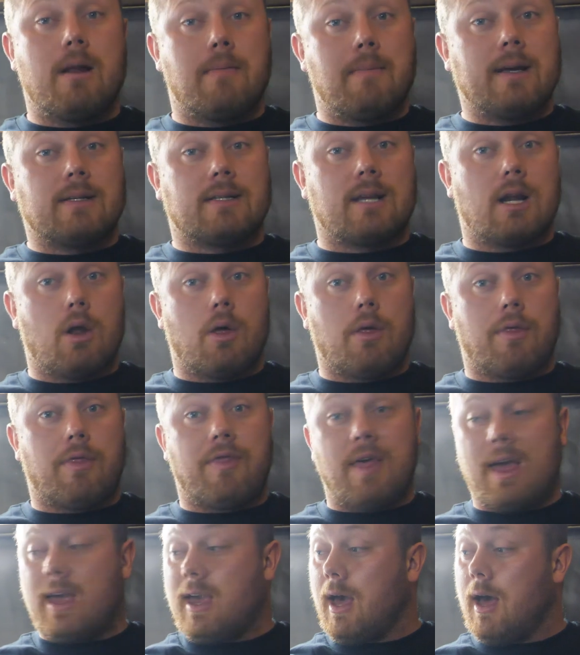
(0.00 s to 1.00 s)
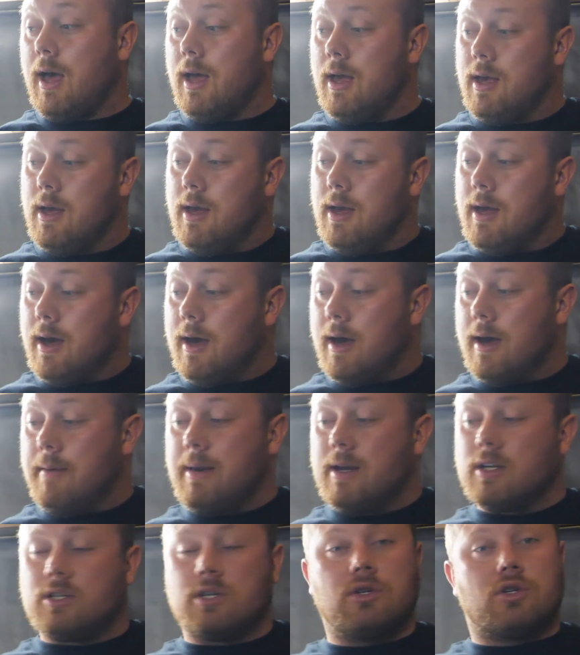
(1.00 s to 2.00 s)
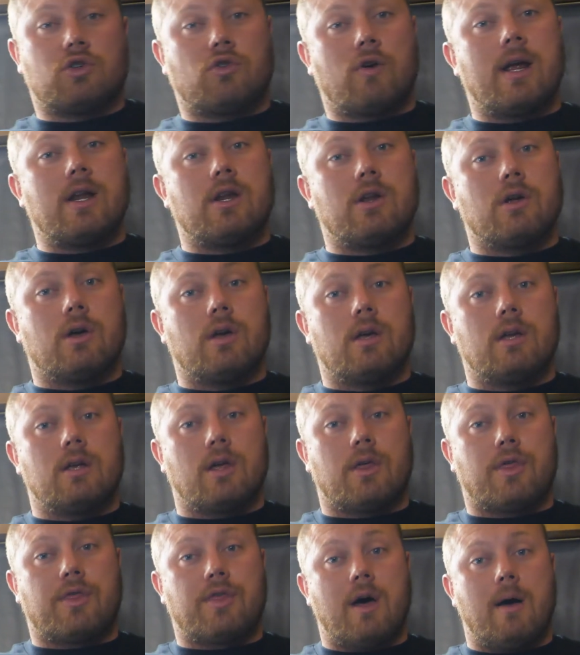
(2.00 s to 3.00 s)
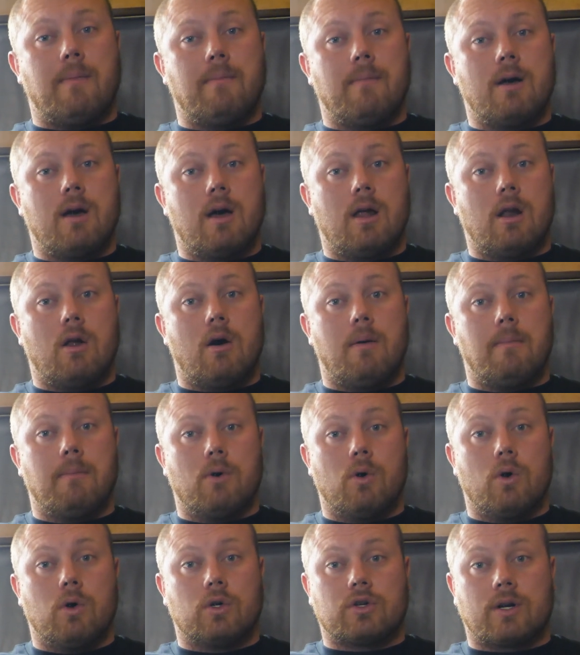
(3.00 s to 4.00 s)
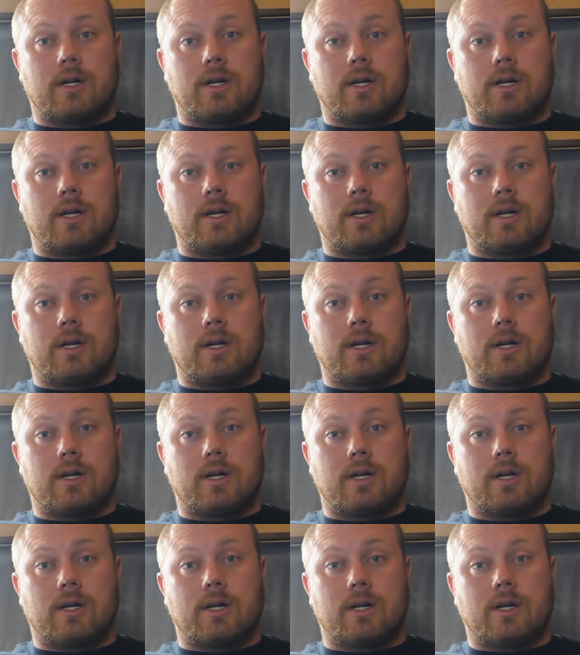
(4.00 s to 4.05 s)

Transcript: and makes it a lot thicker. It makes you train your thumb a lot more,